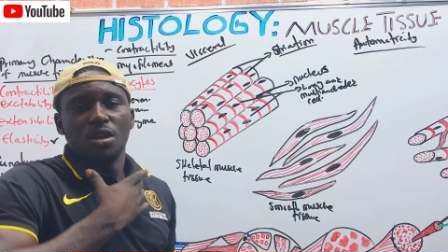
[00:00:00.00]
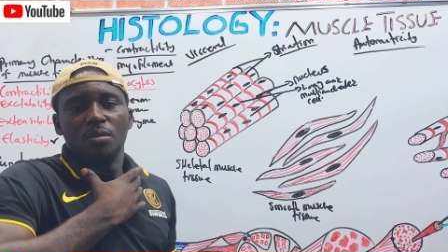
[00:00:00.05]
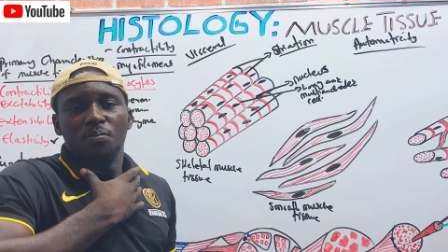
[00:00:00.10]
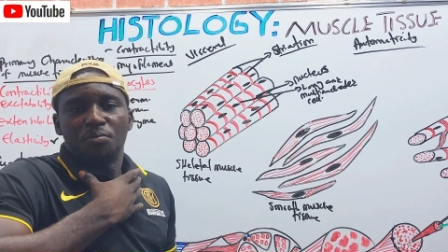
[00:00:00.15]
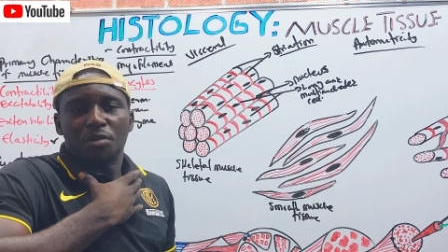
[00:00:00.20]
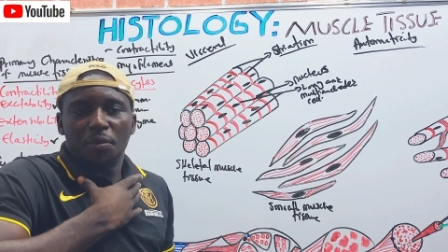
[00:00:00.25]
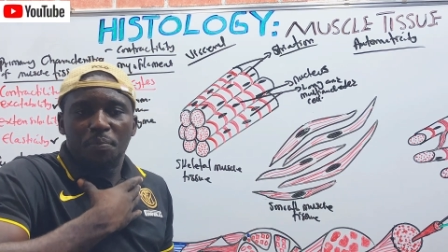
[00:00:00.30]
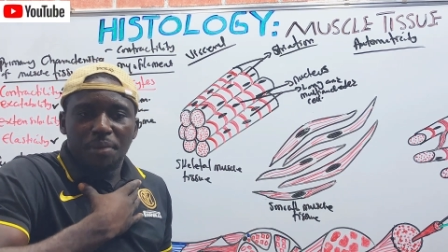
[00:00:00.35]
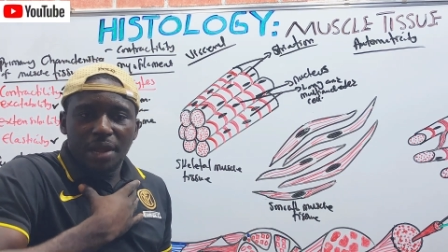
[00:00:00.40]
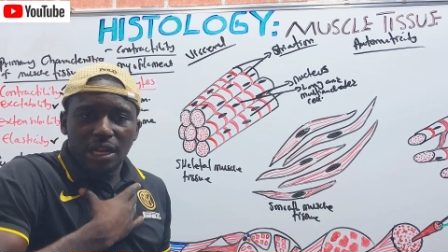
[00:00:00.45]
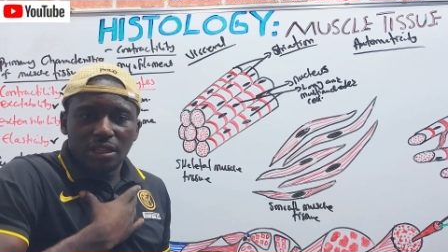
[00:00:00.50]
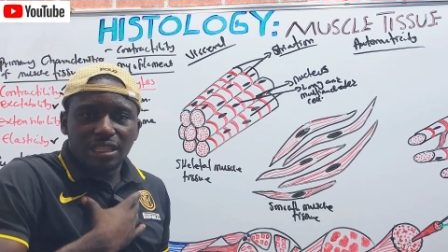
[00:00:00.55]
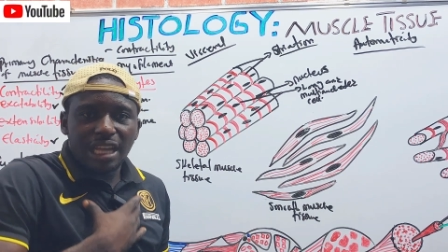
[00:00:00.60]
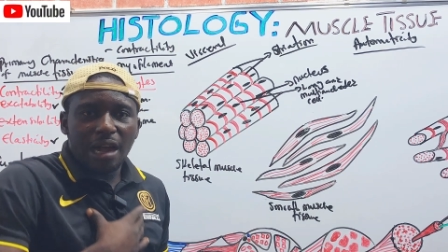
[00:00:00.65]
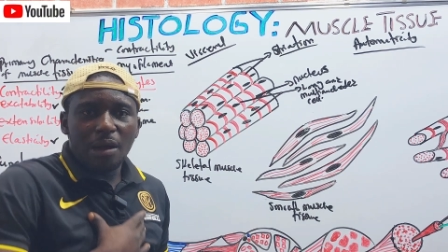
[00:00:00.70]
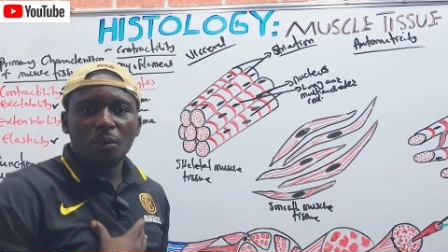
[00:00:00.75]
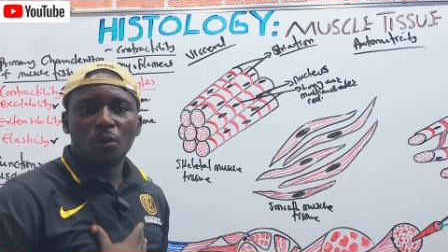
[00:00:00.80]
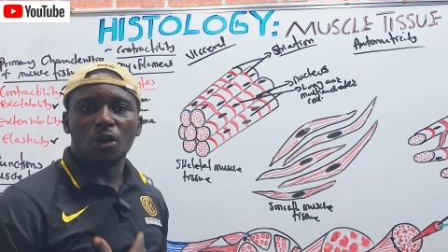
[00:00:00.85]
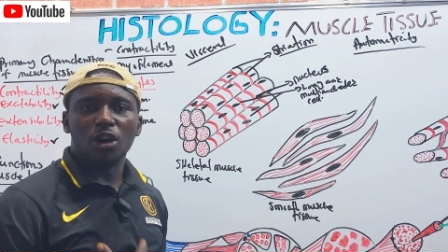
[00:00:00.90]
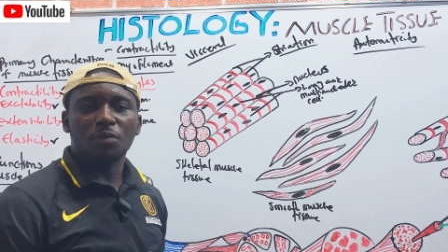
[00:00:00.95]
propel
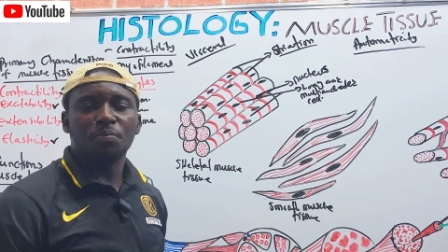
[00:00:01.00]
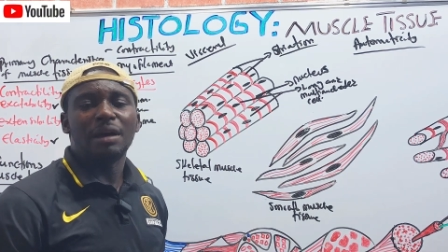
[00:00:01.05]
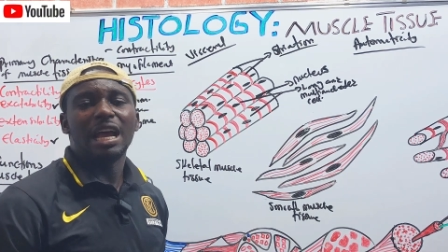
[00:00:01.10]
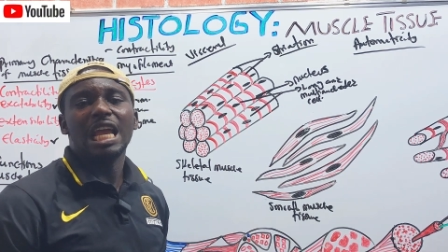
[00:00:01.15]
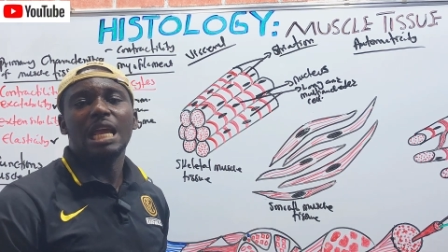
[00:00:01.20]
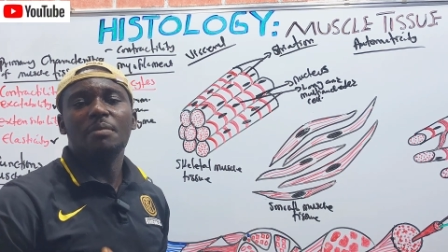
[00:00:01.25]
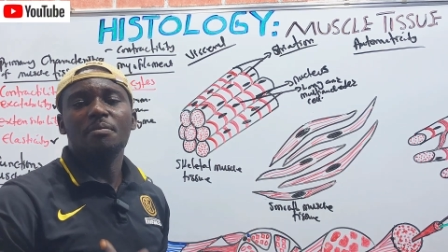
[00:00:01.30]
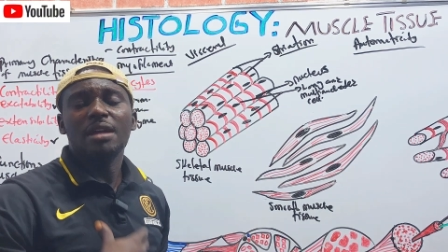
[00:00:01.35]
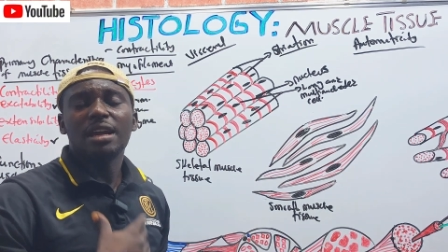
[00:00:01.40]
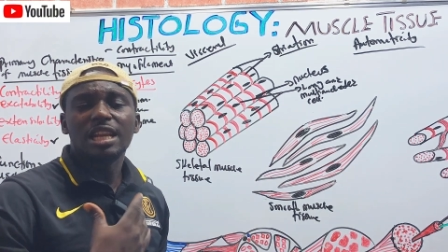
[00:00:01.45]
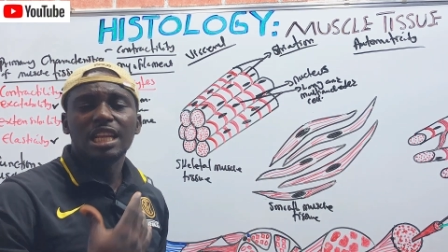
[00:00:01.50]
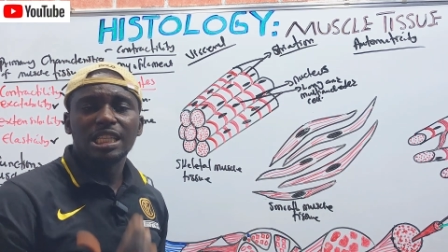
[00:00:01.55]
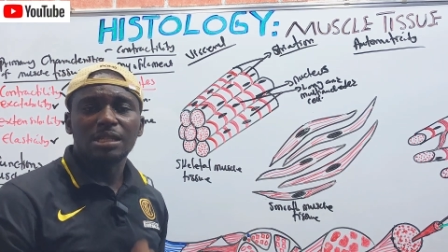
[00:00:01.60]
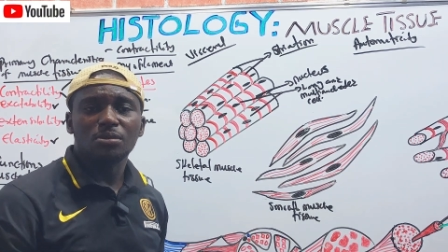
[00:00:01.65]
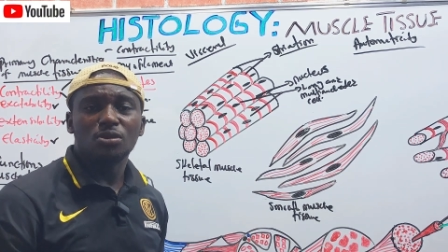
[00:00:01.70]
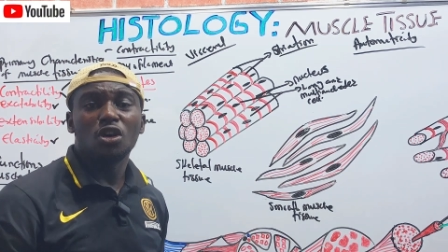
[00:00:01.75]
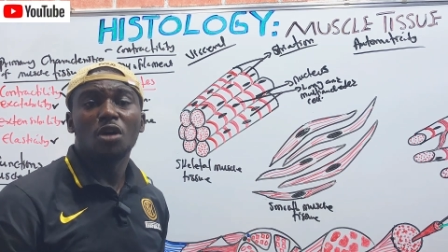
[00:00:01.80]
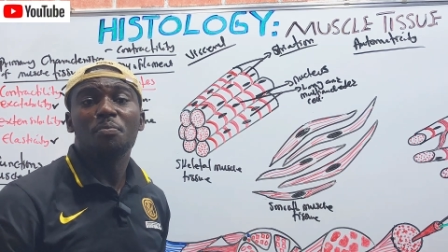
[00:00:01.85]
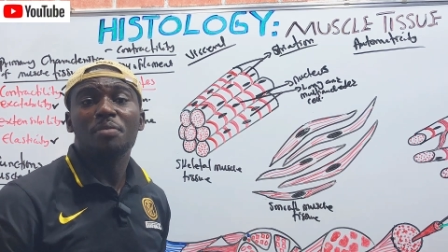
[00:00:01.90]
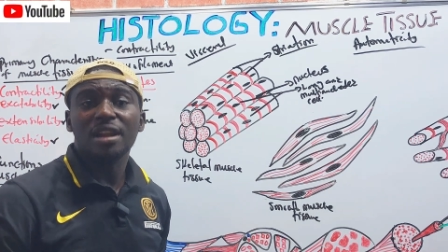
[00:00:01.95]
downward by a mechanism
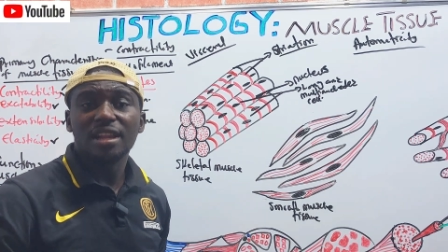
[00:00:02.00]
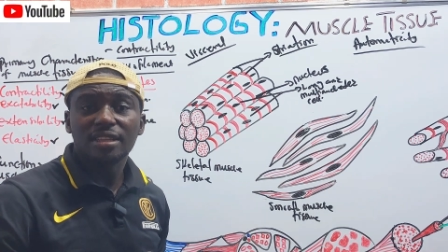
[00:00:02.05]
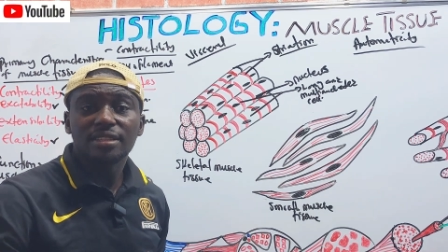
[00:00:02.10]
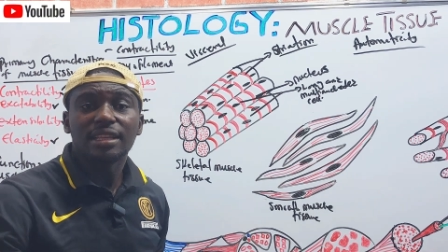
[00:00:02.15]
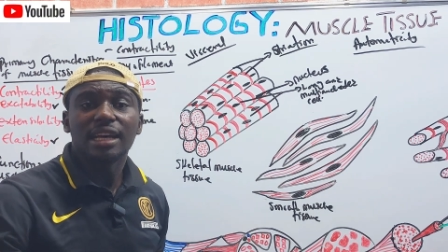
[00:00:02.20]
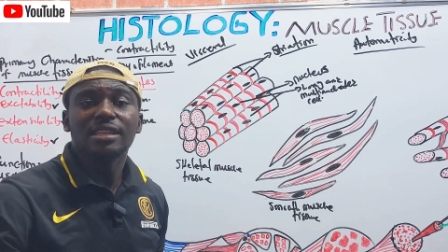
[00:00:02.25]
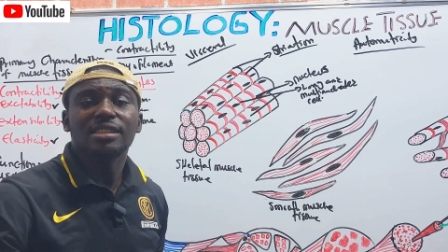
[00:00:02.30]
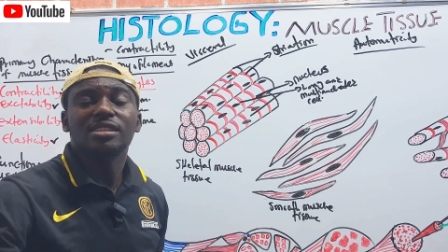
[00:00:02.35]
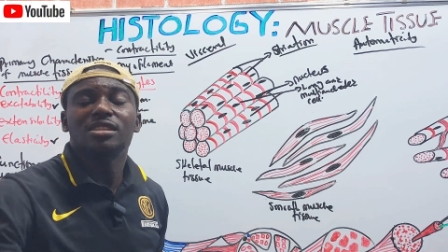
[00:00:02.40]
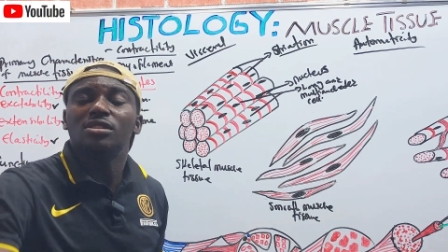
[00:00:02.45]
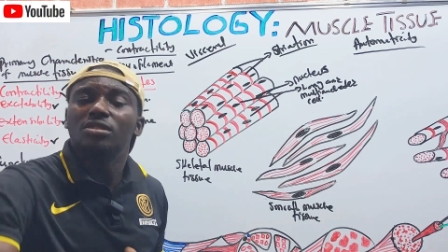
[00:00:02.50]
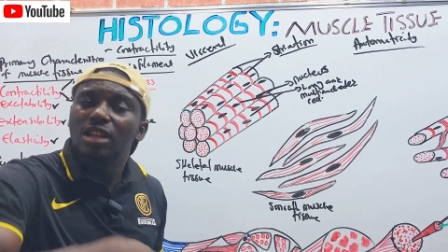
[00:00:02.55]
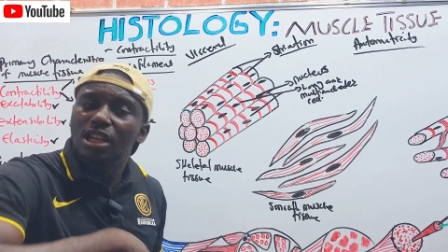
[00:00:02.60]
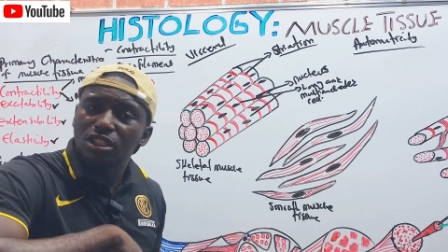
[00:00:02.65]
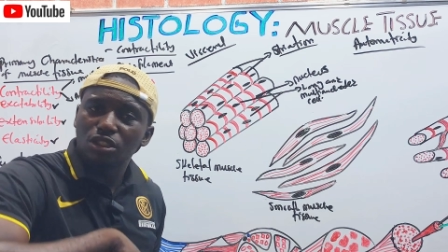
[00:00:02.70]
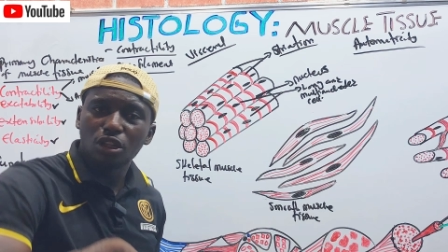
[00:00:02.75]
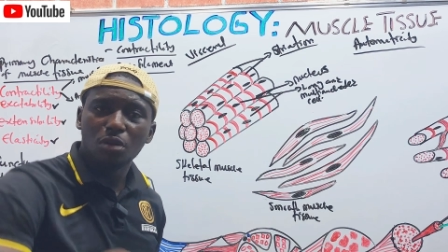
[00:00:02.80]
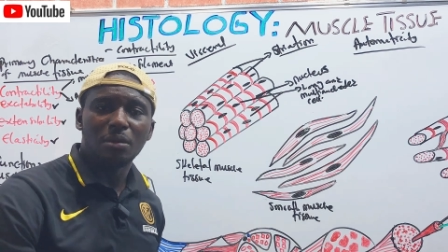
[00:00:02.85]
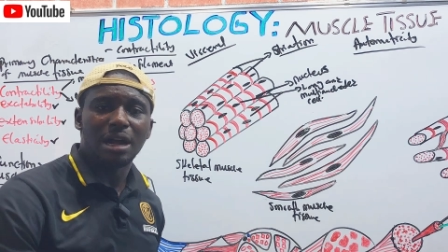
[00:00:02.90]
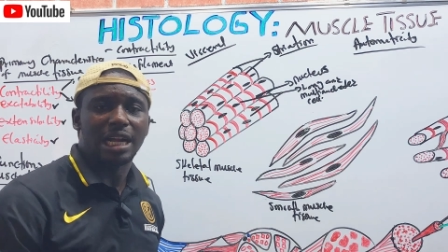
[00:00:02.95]
called peristalsis to the
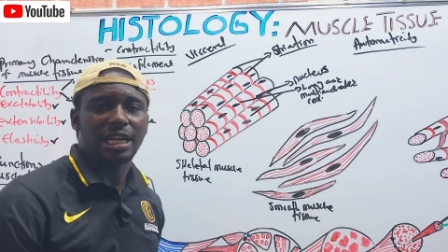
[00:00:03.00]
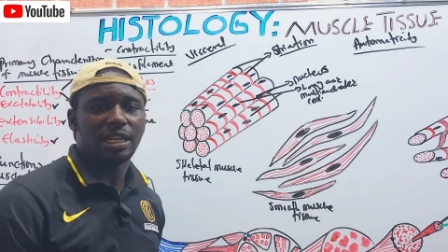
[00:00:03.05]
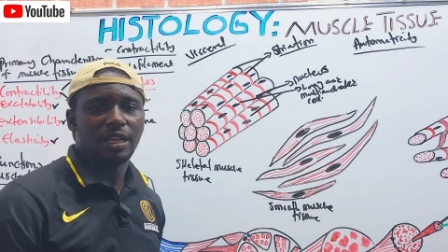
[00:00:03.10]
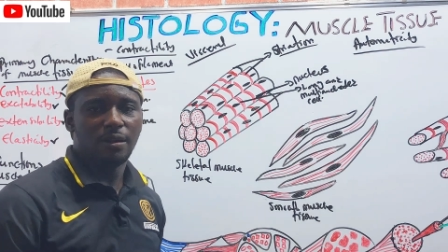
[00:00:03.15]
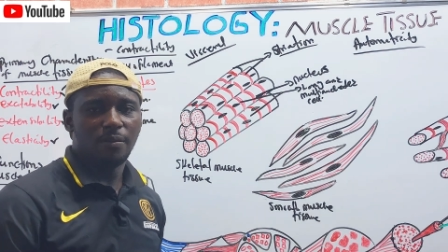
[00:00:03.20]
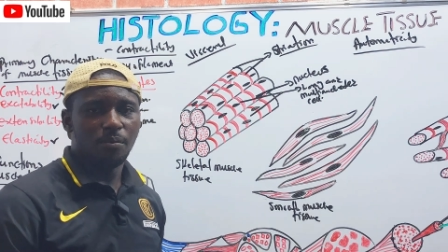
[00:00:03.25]
stomach.